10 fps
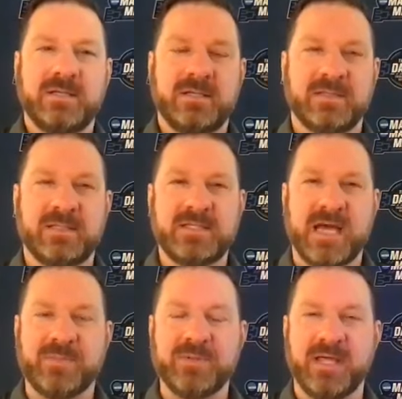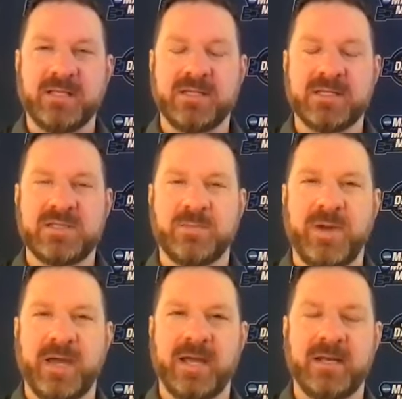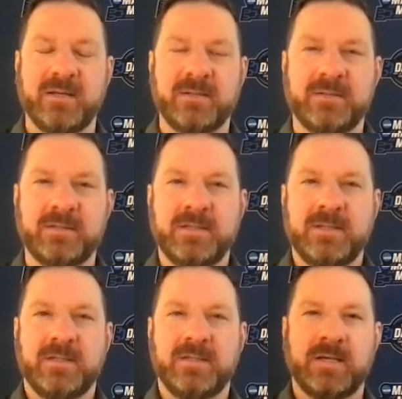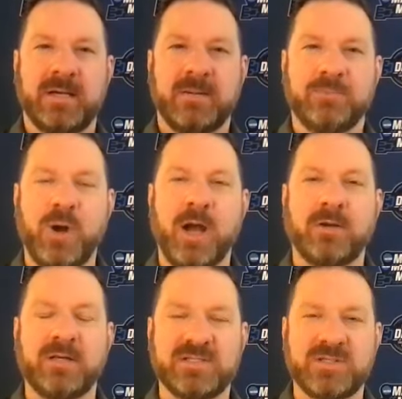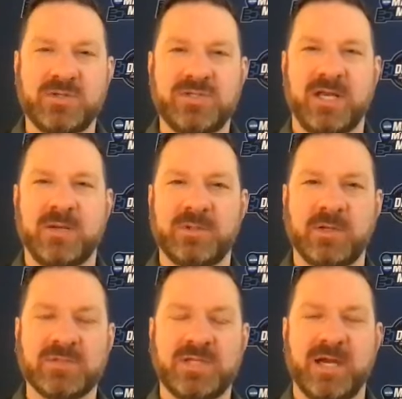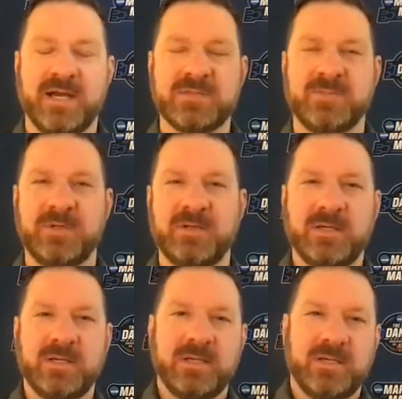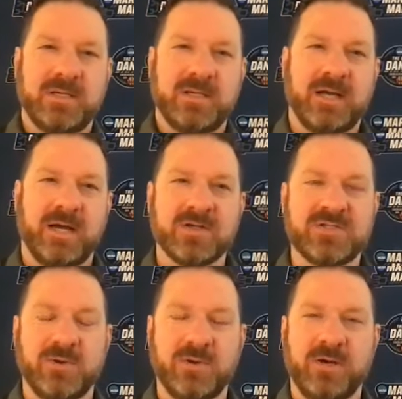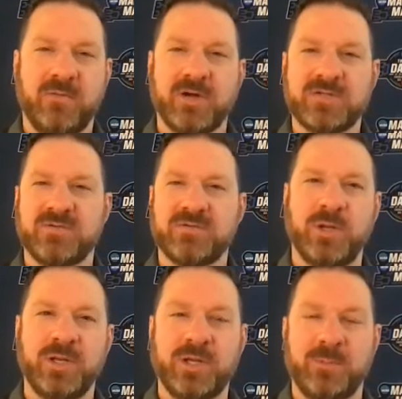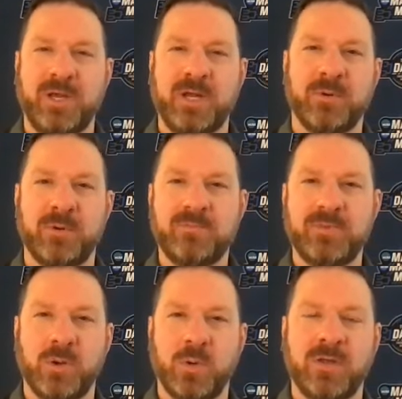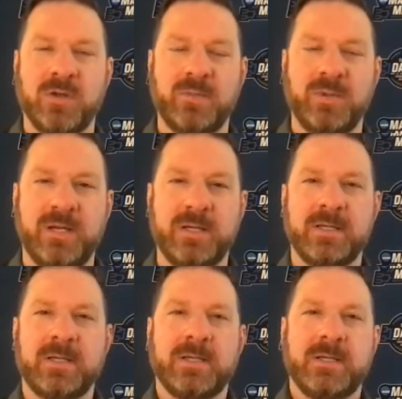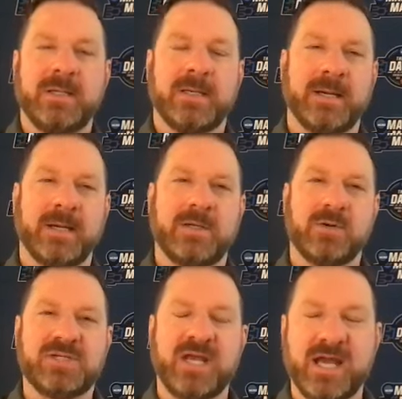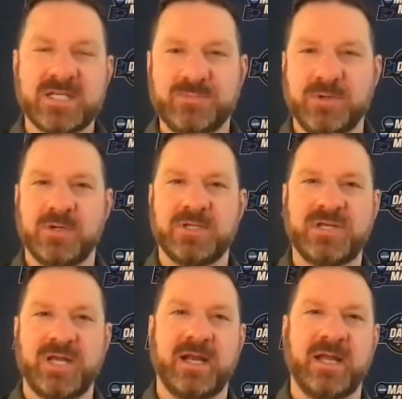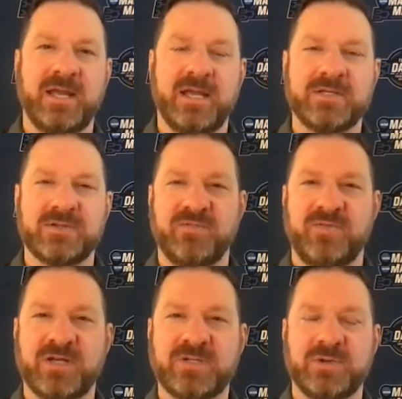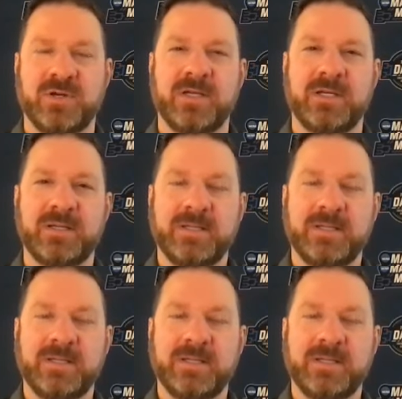at the top of that list, and Pat, and proudly associated with those guys. But I also work with really good people, you know, whether it be Coach Casper or Shannon Hayes or Vic Trilli.